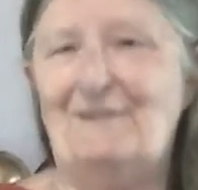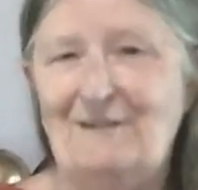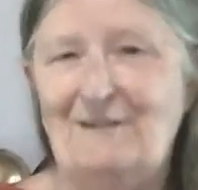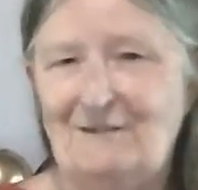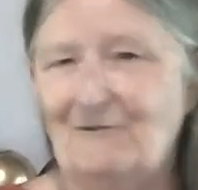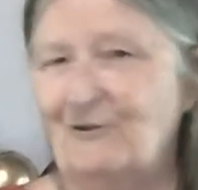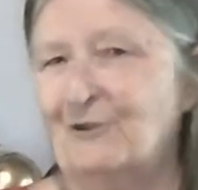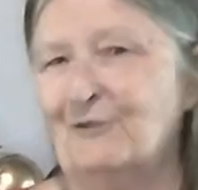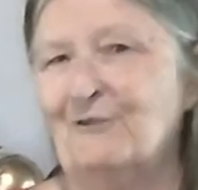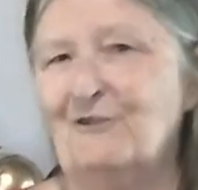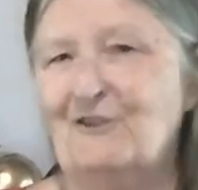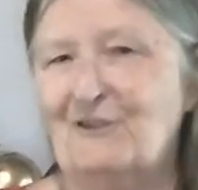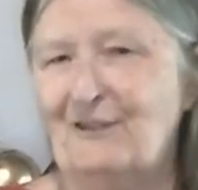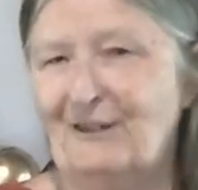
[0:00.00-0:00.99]
dirt
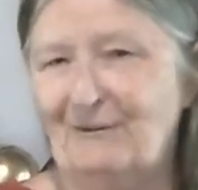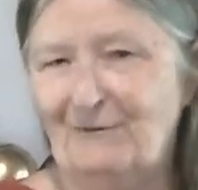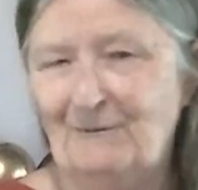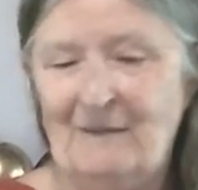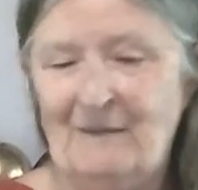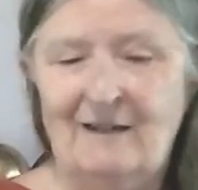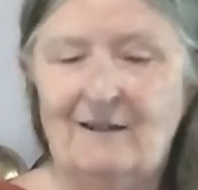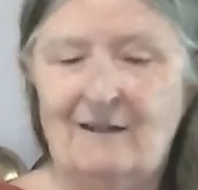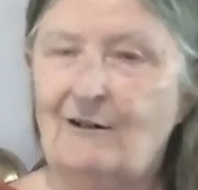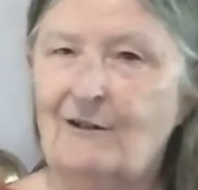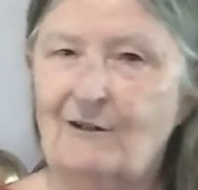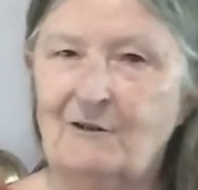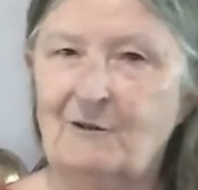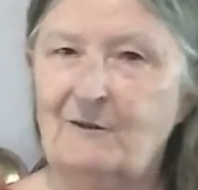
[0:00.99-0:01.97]
stuff,
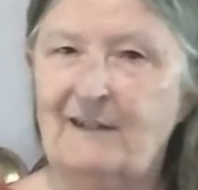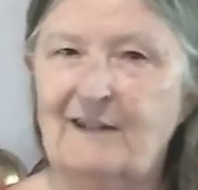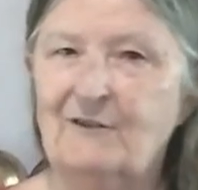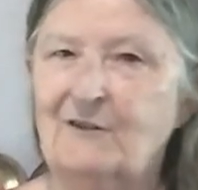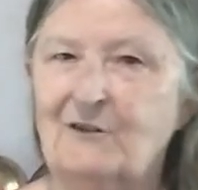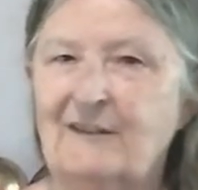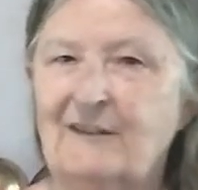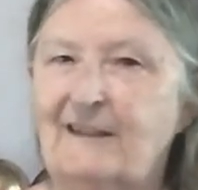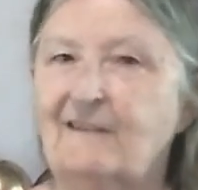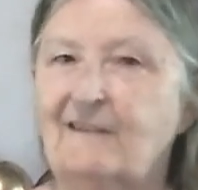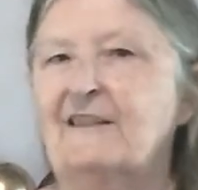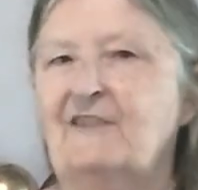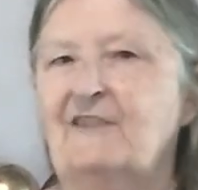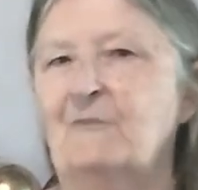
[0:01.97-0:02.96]
all go down the drain and
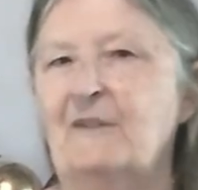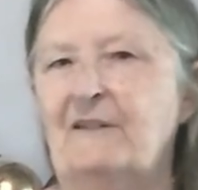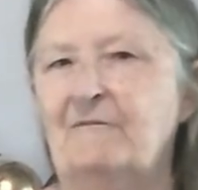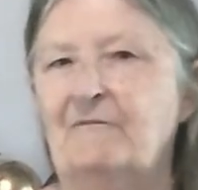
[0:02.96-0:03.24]
leave me.